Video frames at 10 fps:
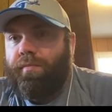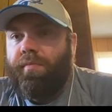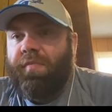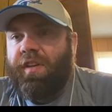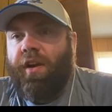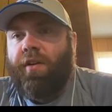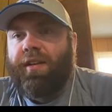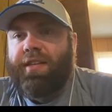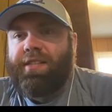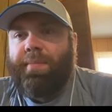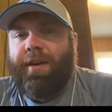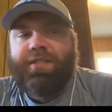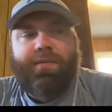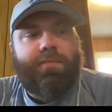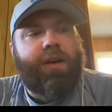Unless I make
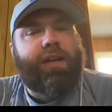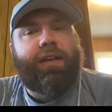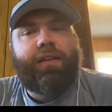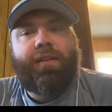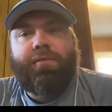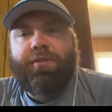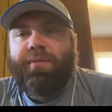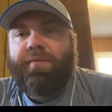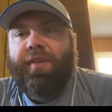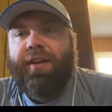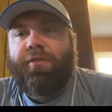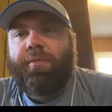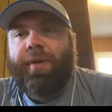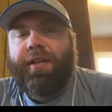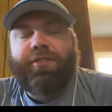some money with some
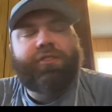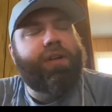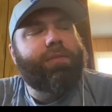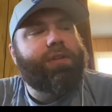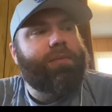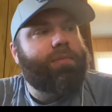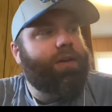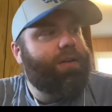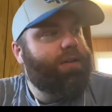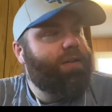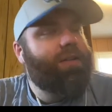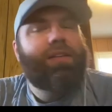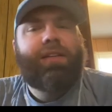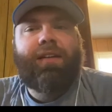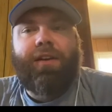FanDuel bets or something, but
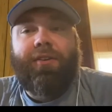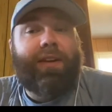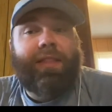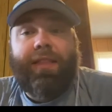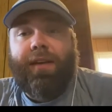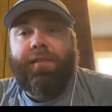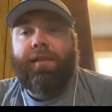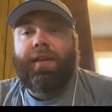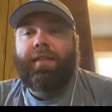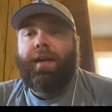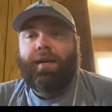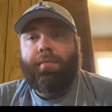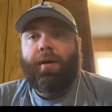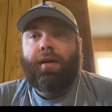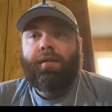or anything like that.
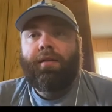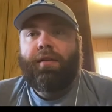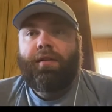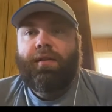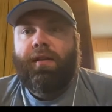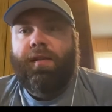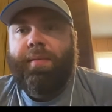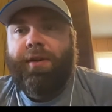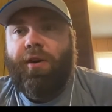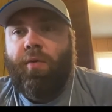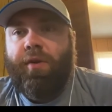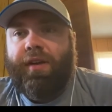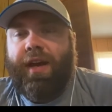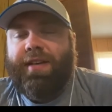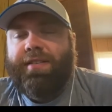But let me know what you
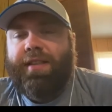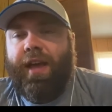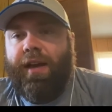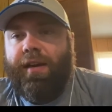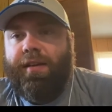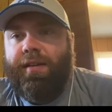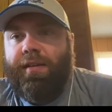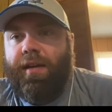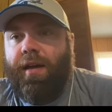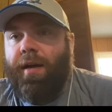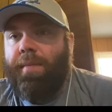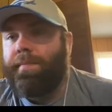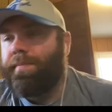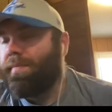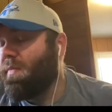guys think.
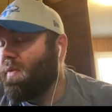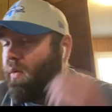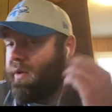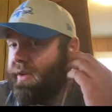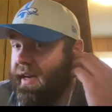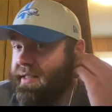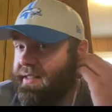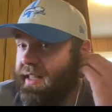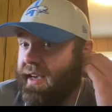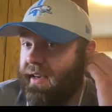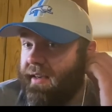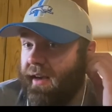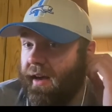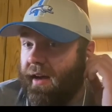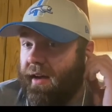What do you guys think
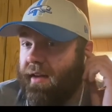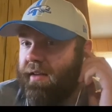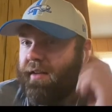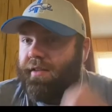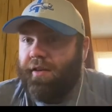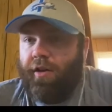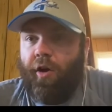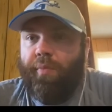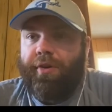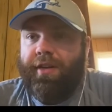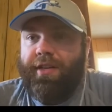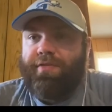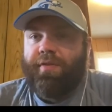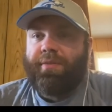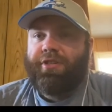the culprit is
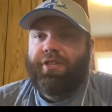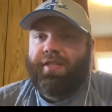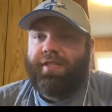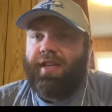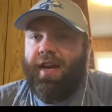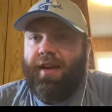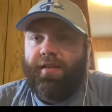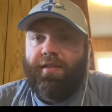for Michigan State?